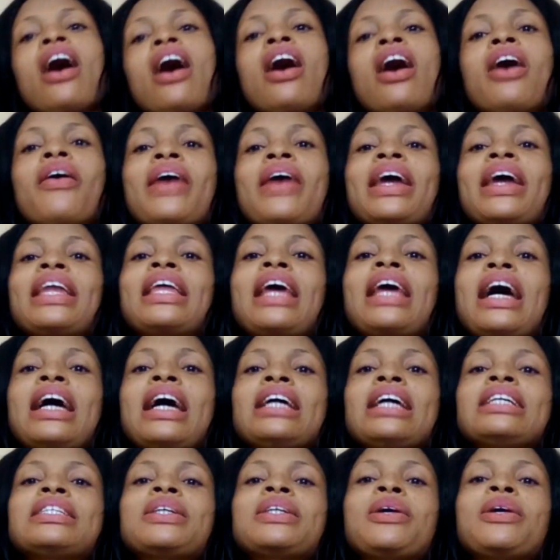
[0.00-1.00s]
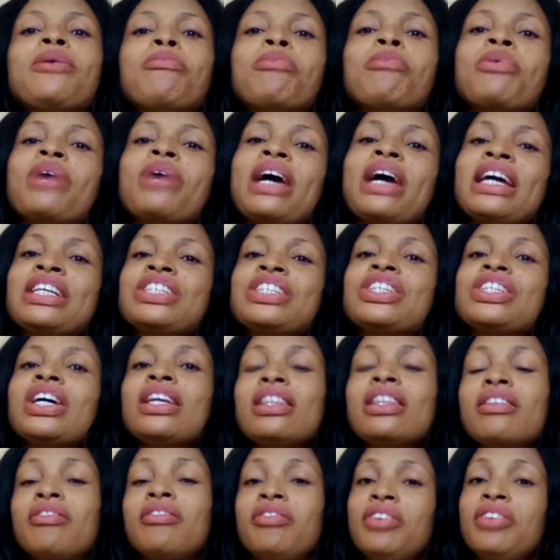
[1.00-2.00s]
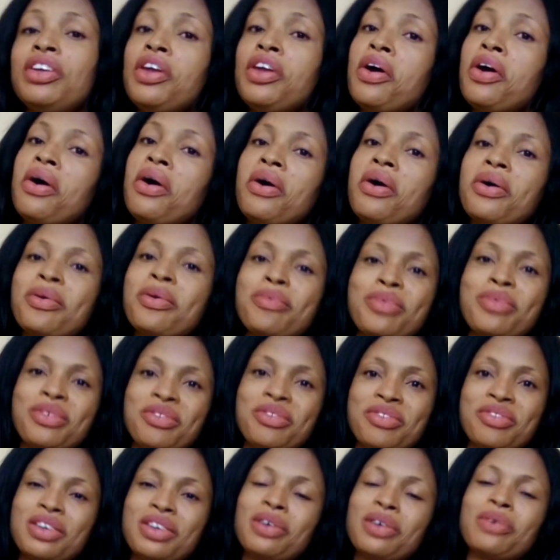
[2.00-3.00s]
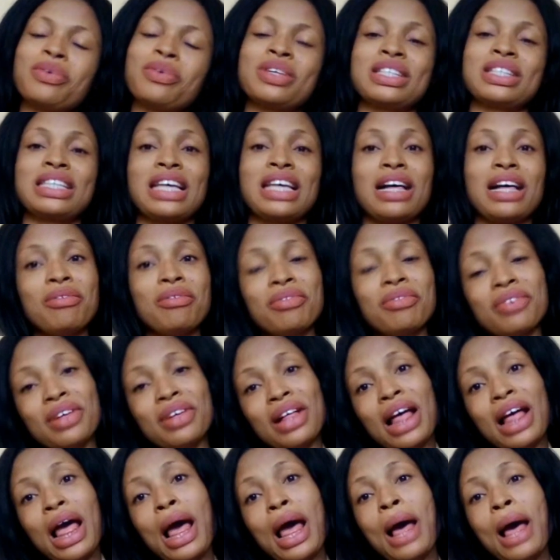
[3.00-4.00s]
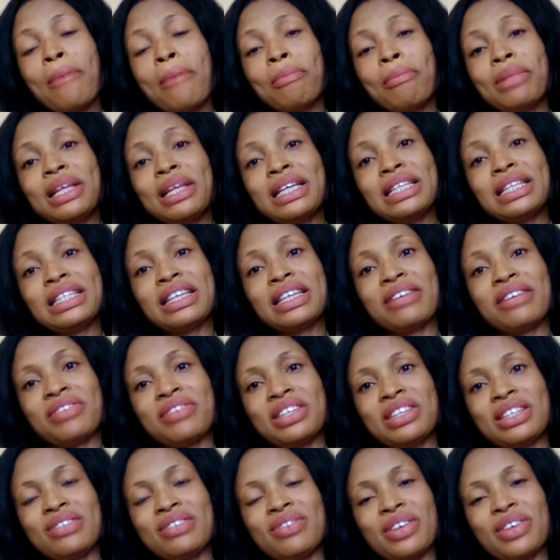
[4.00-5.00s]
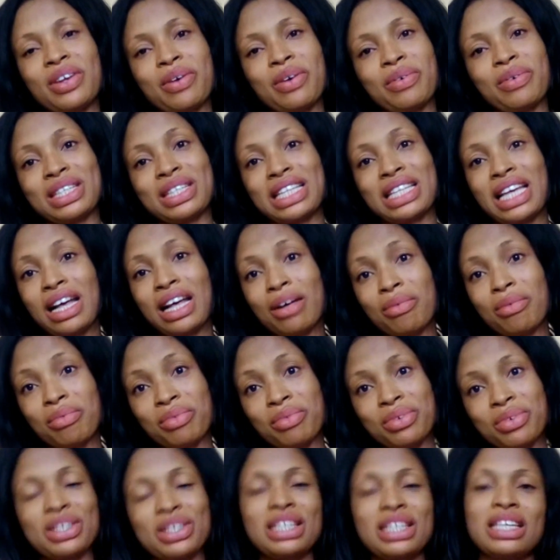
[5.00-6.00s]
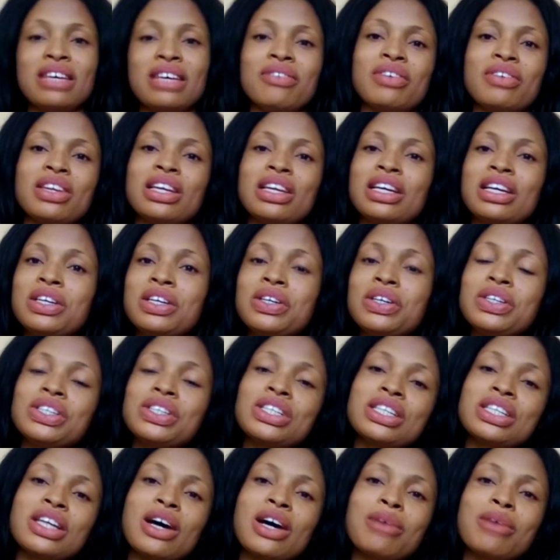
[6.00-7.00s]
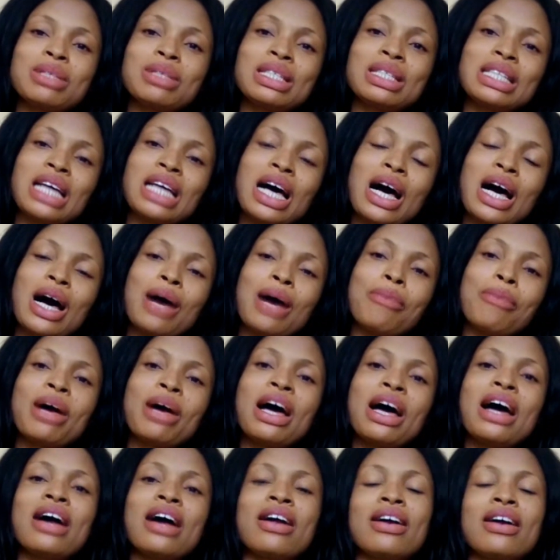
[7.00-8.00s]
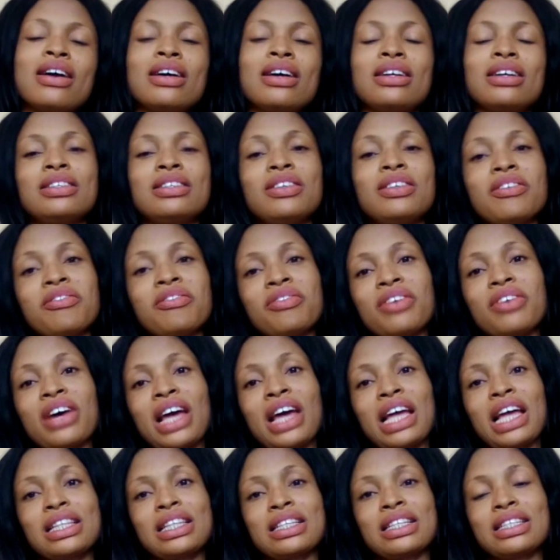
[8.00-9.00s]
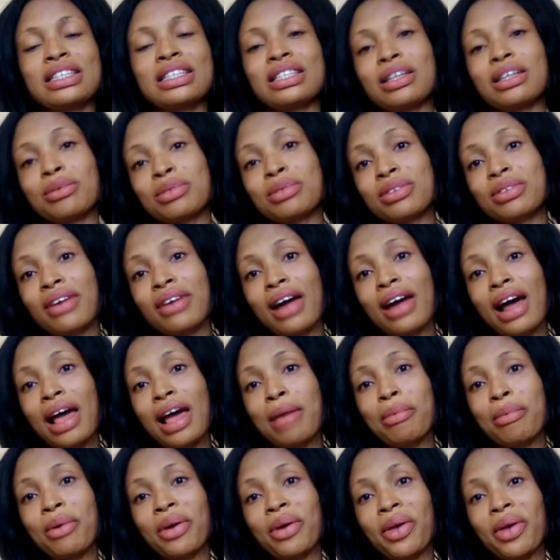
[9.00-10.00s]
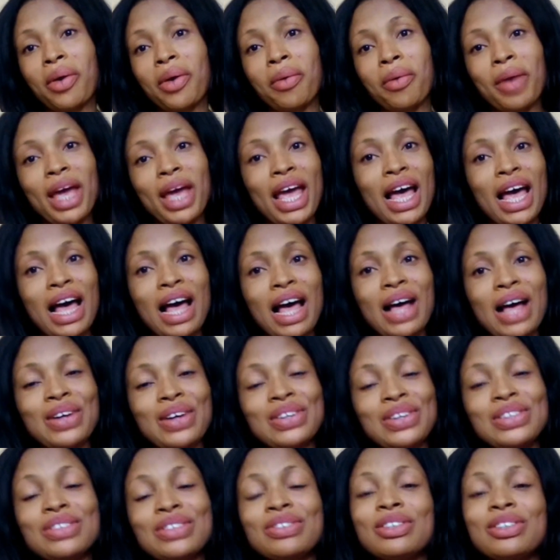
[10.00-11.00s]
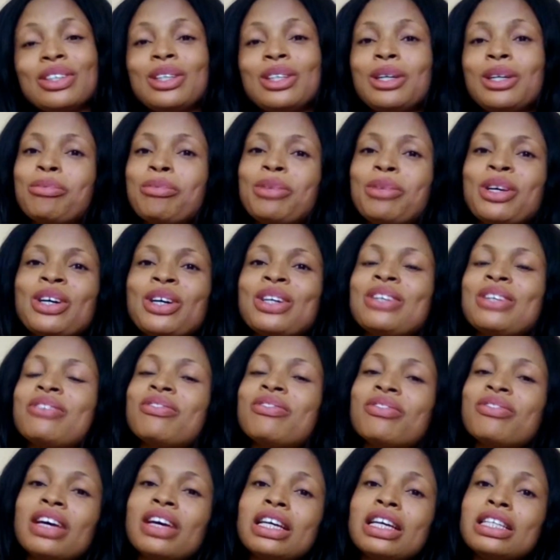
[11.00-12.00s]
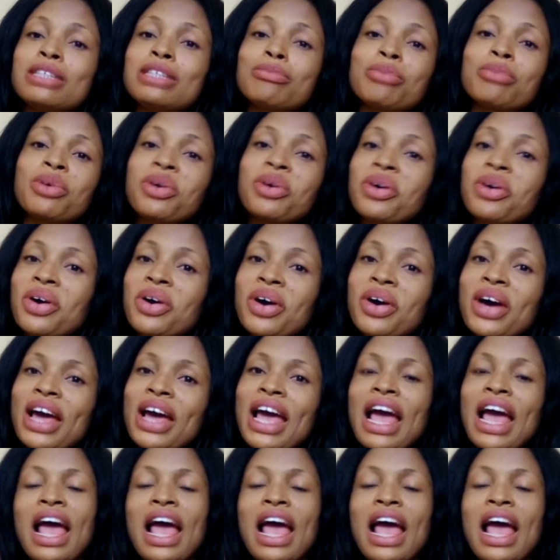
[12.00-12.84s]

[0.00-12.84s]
Alright guys, hope you enjoyed the video. Hope the video was helpful. Please, if this video was helpful, give it a huge thumbs up. Don't forget to subscribe on your way out. Follow me on Facebook,